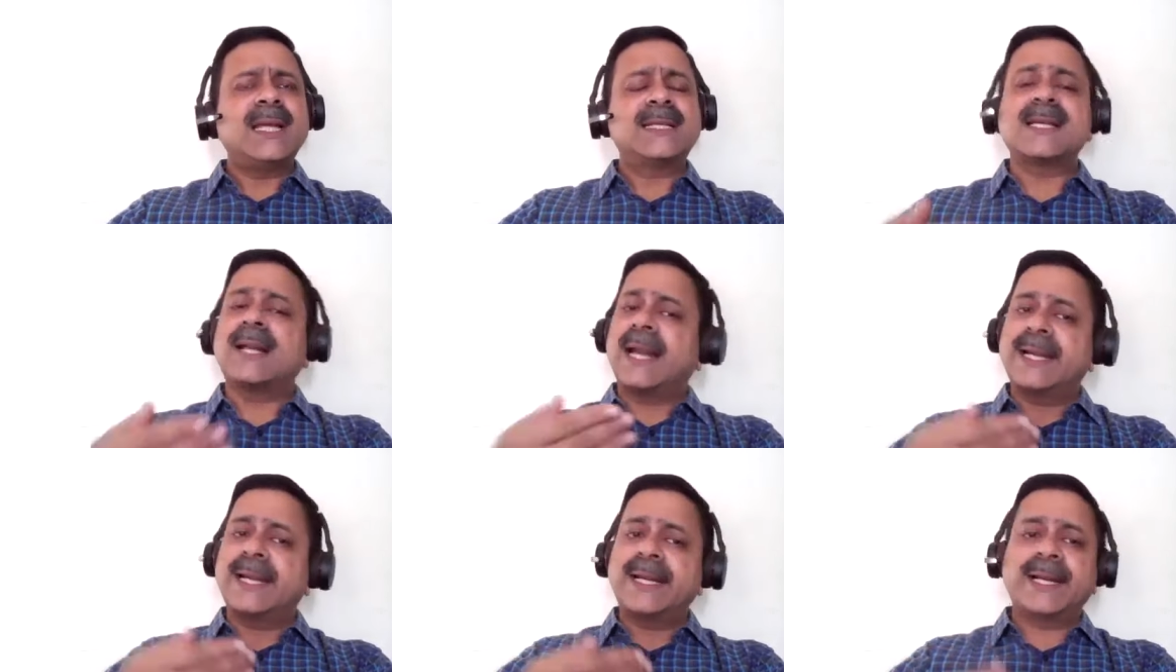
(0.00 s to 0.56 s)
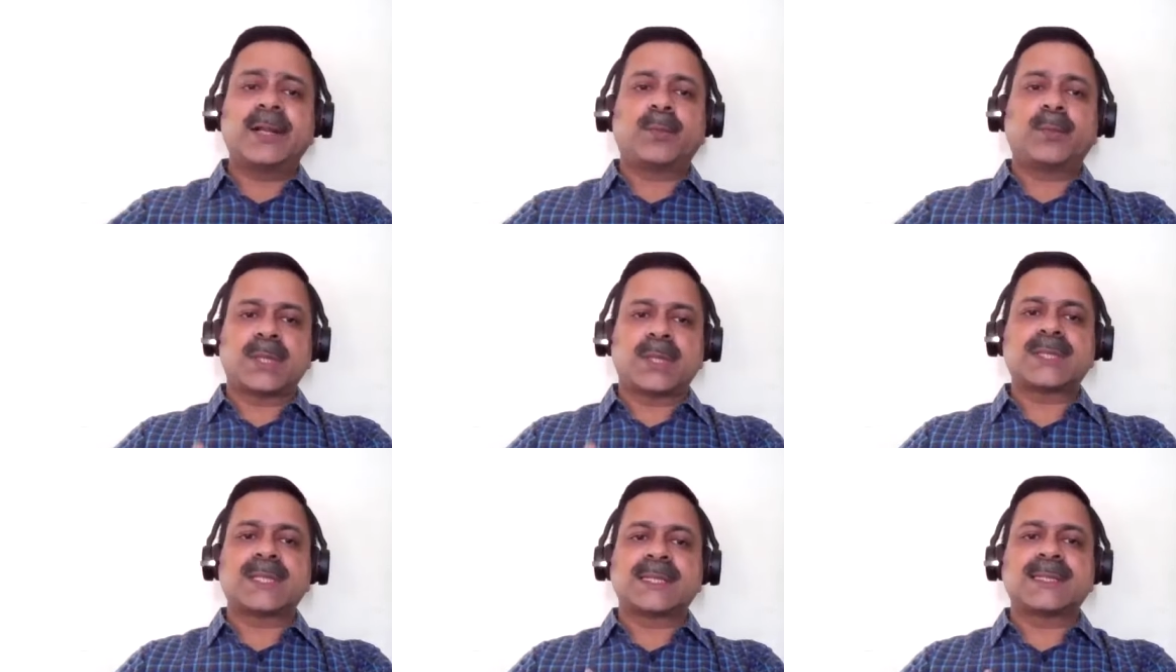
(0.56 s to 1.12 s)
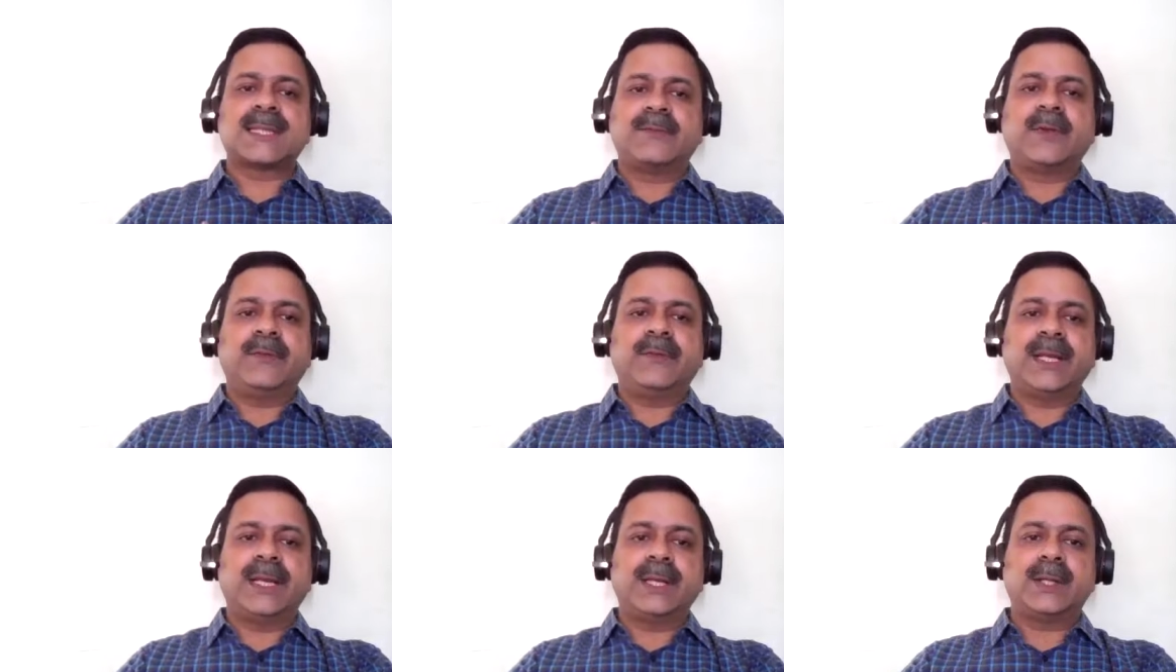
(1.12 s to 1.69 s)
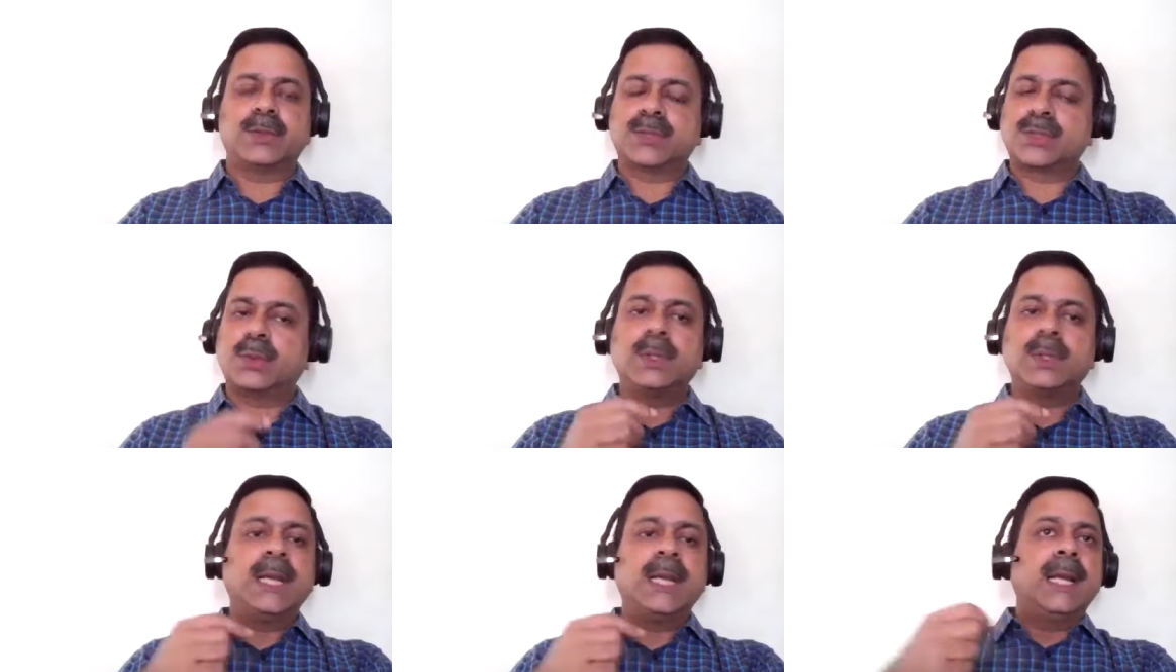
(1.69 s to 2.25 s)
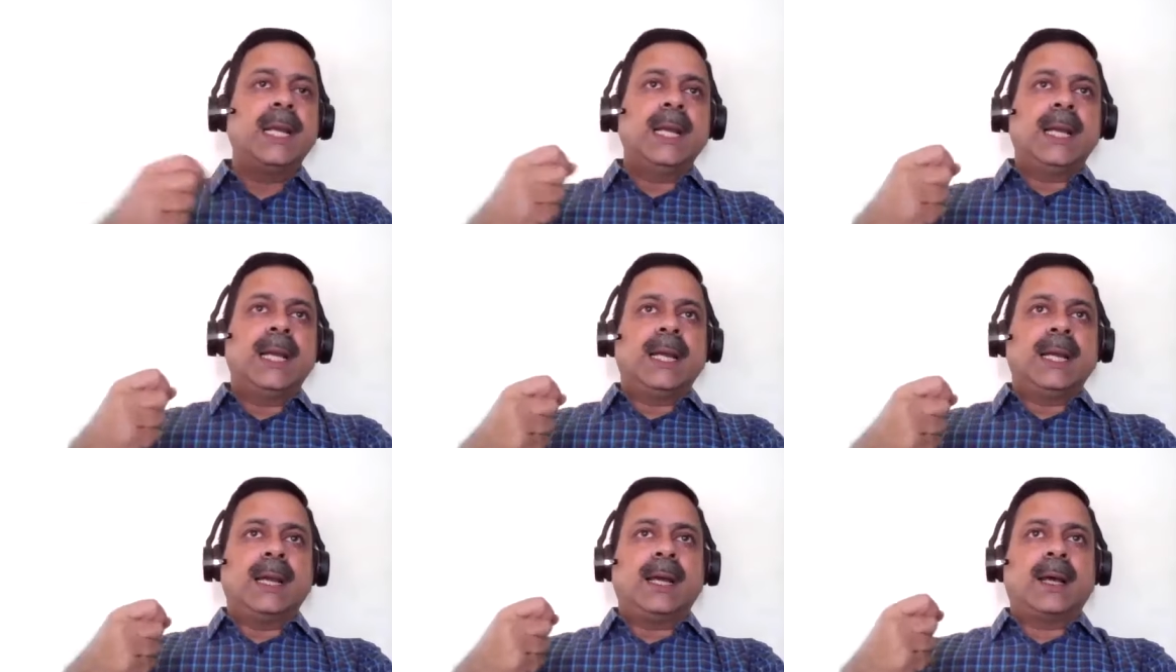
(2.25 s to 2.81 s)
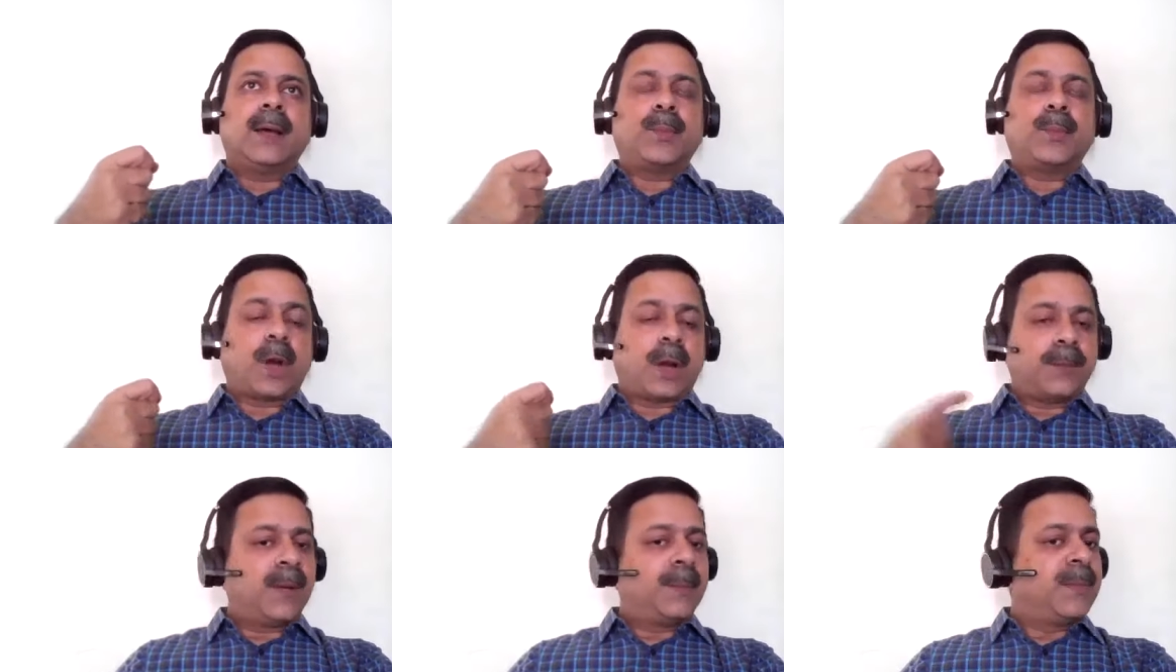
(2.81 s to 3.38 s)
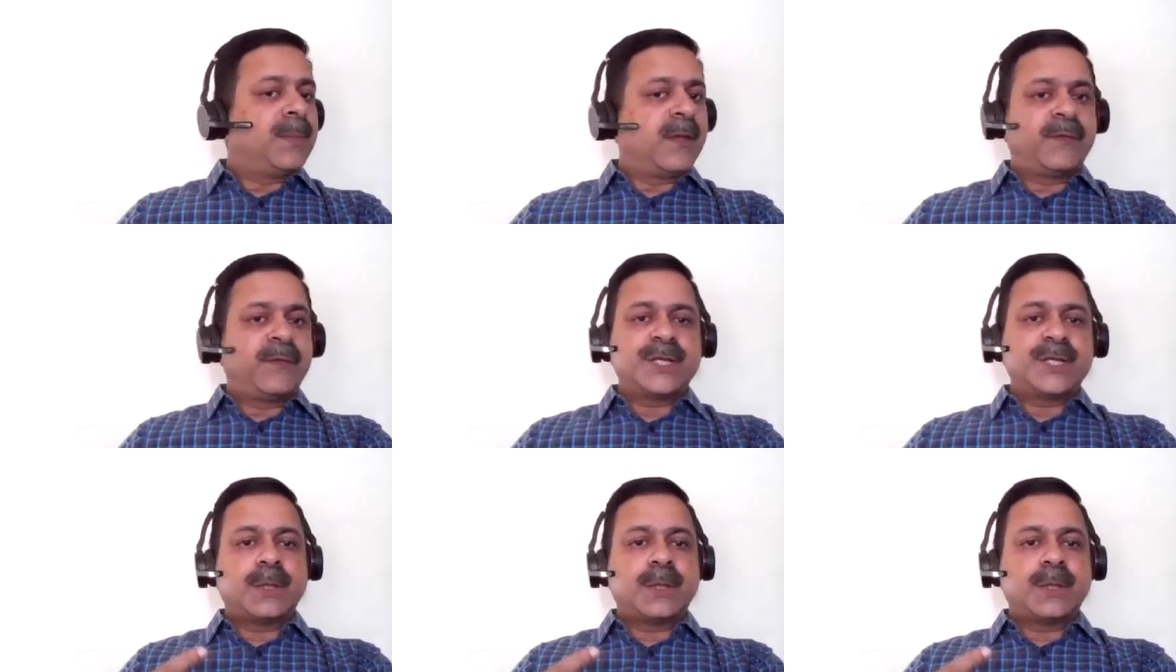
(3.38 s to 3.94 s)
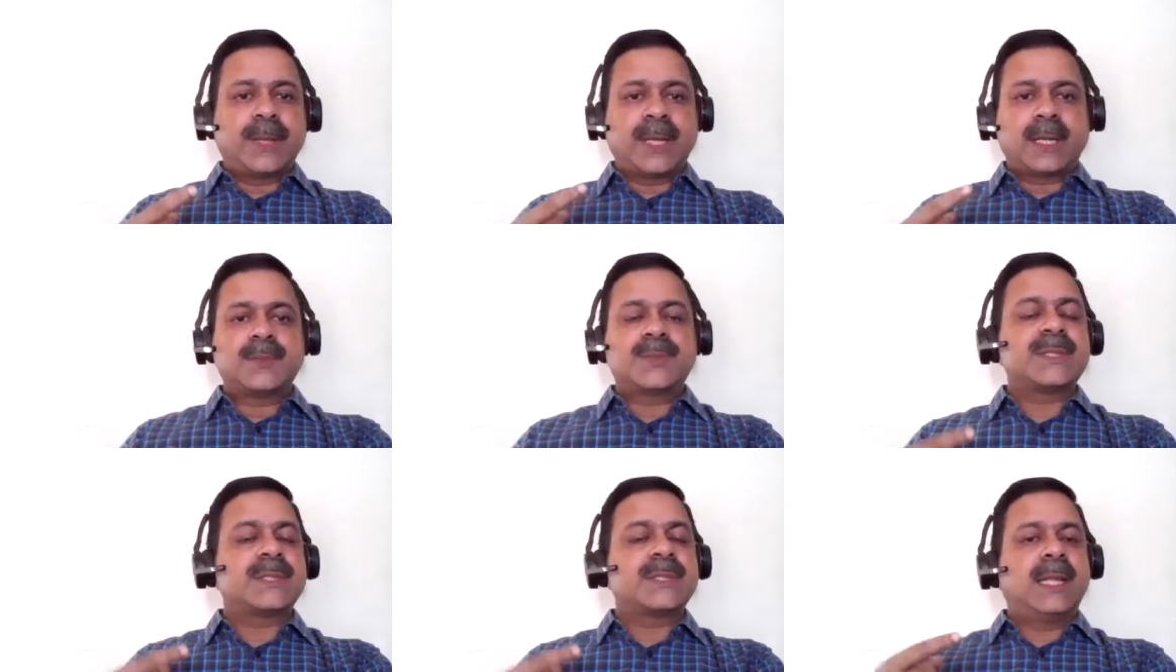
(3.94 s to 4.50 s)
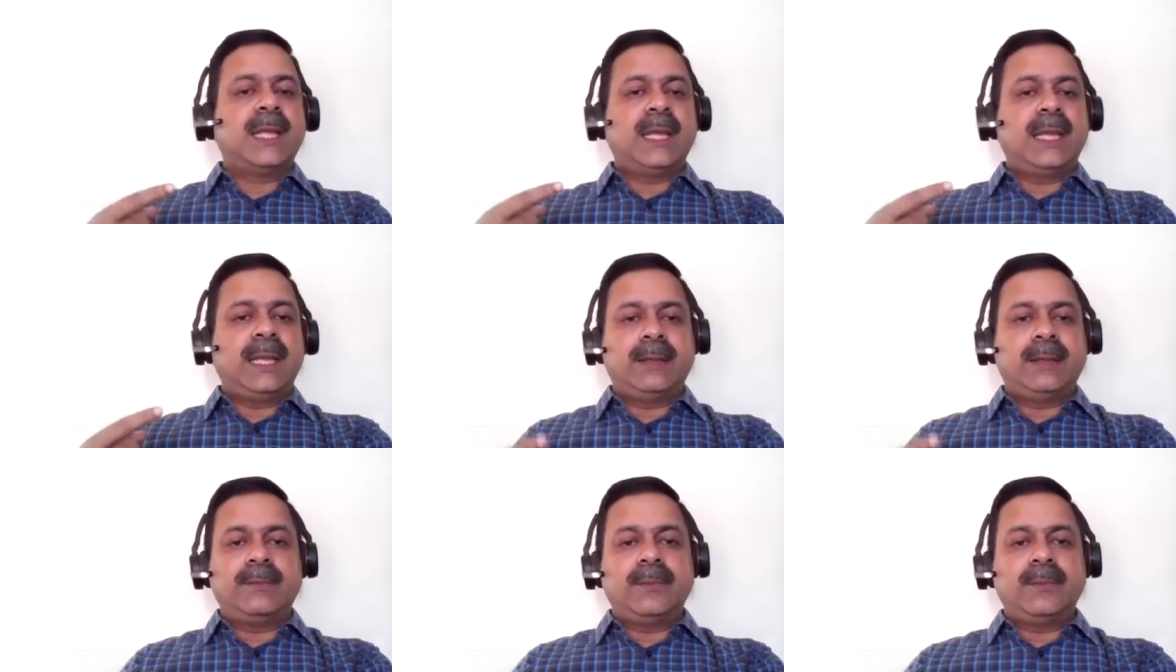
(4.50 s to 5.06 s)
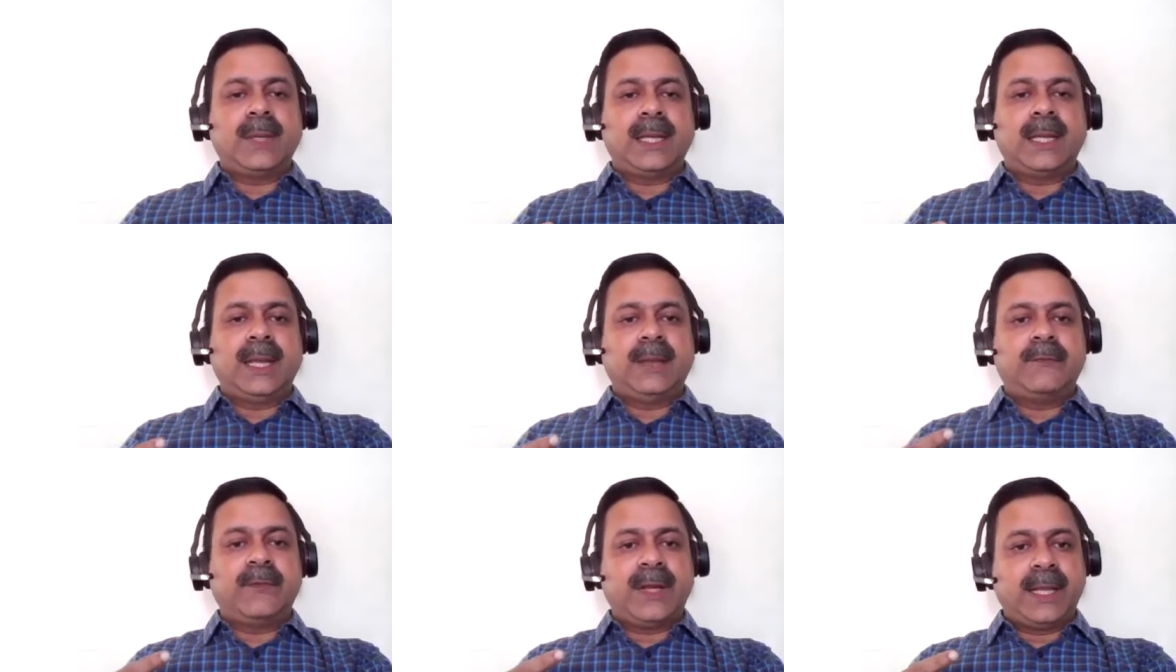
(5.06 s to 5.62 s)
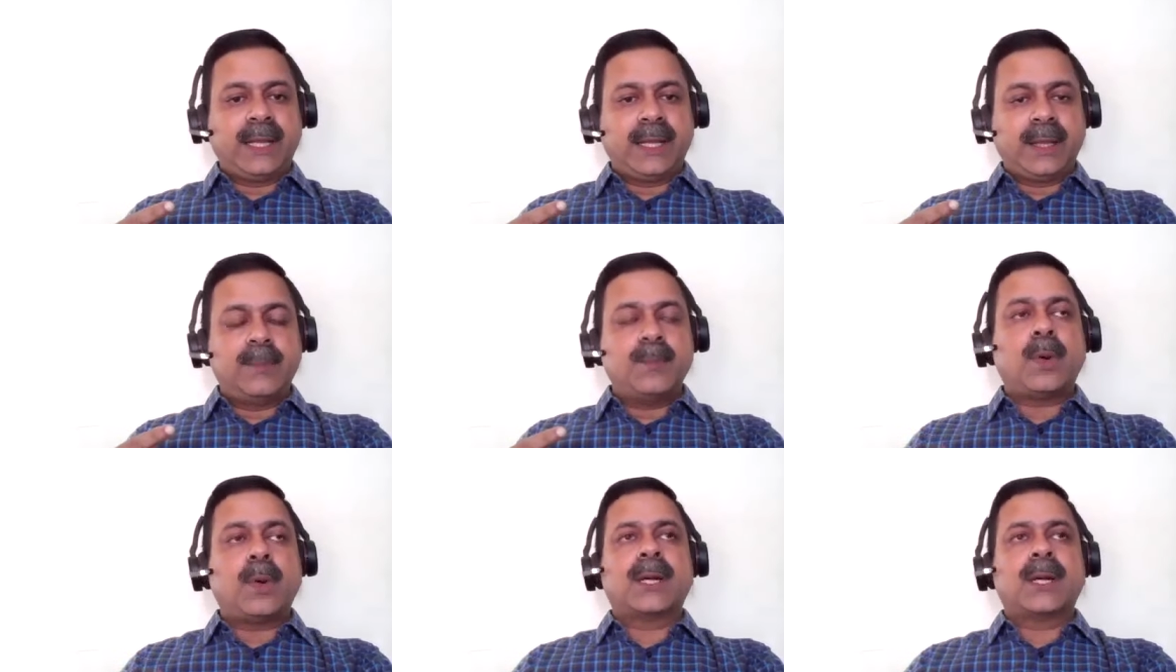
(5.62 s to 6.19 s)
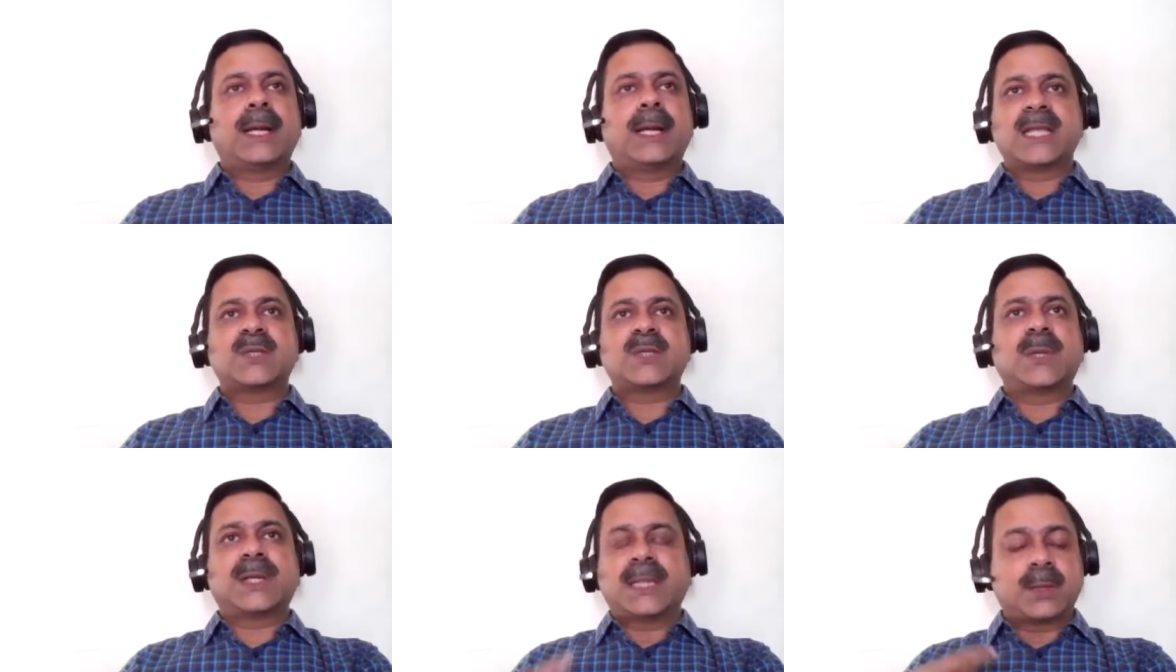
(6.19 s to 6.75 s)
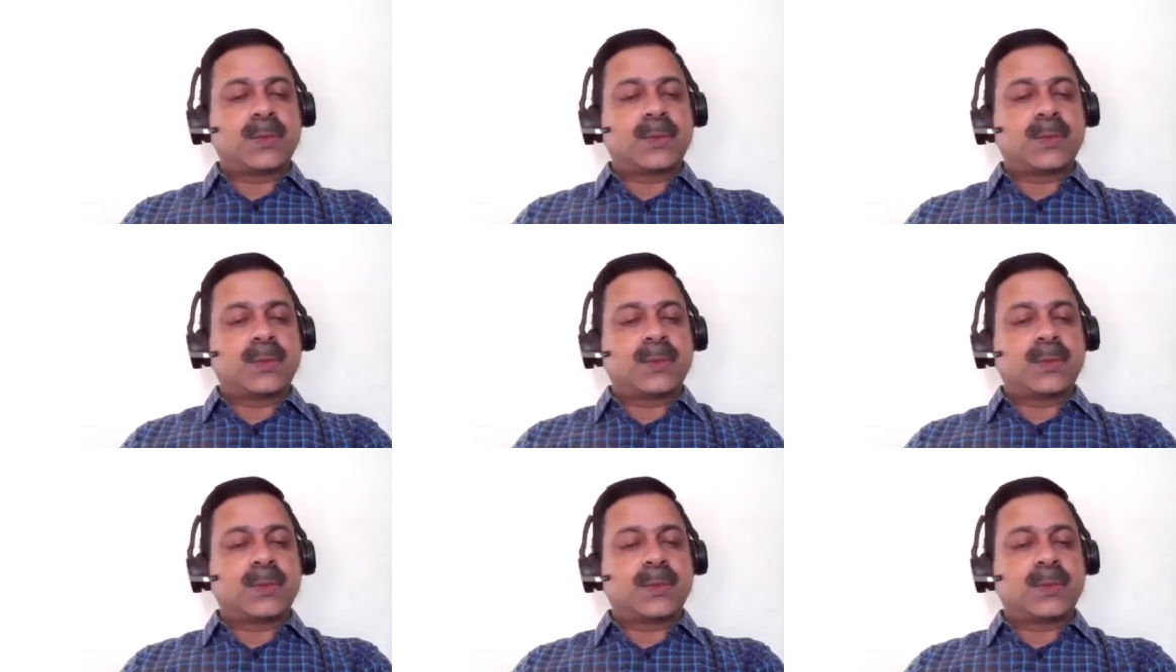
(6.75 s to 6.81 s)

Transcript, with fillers: it's an iterative process that we will need to. So uh, problem definition becomes the a, a, very important aspect.